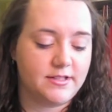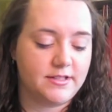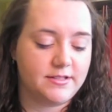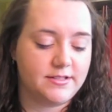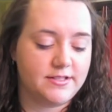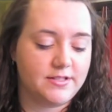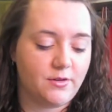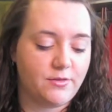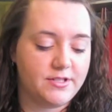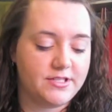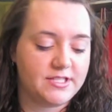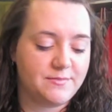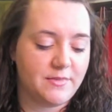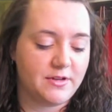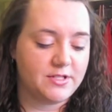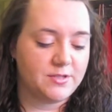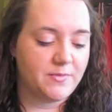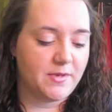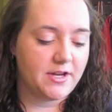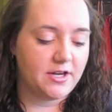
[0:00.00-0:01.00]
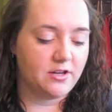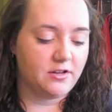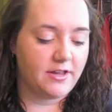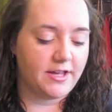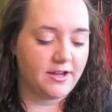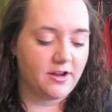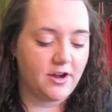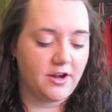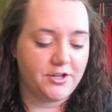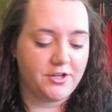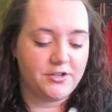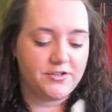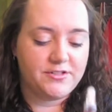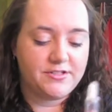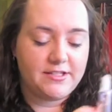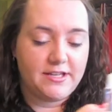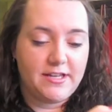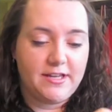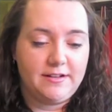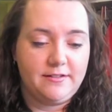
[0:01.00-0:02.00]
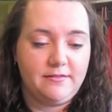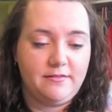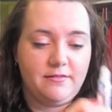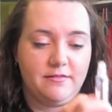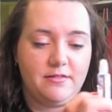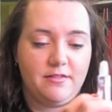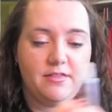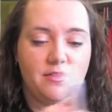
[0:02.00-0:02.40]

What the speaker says: it always smells better like on your skin